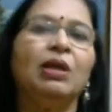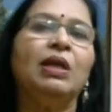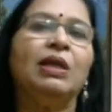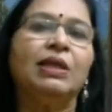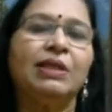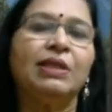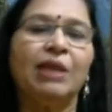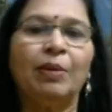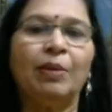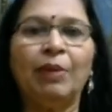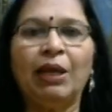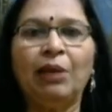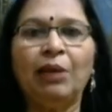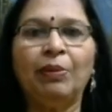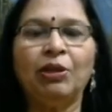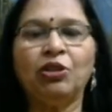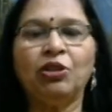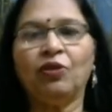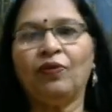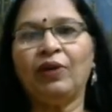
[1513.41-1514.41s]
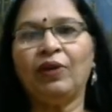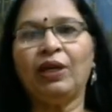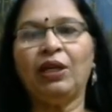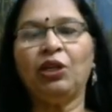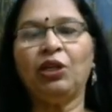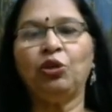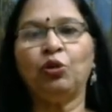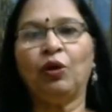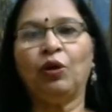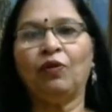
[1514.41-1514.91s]
some element of
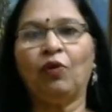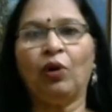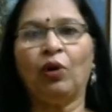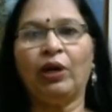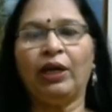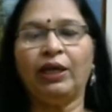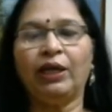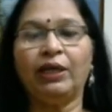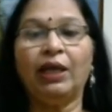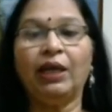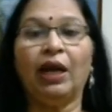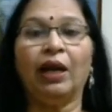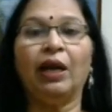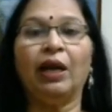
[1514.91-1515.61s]
reading you have already done.